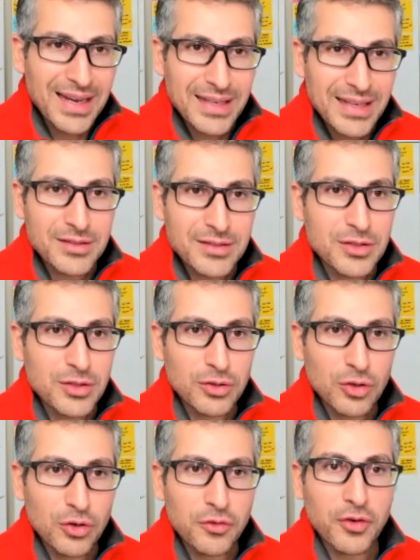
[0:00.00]
lessons you
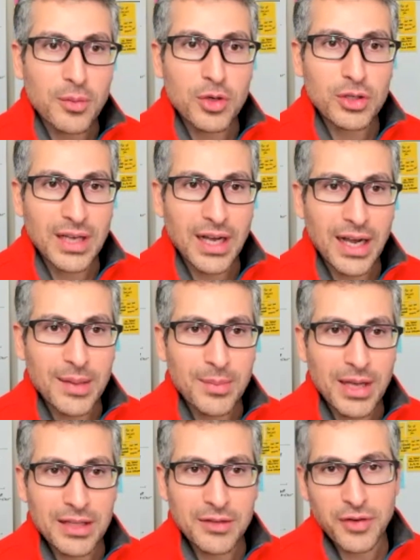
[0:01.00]
took from your time
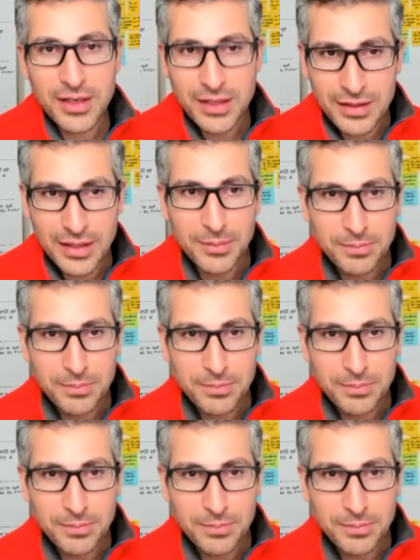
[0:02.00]
at Friendity?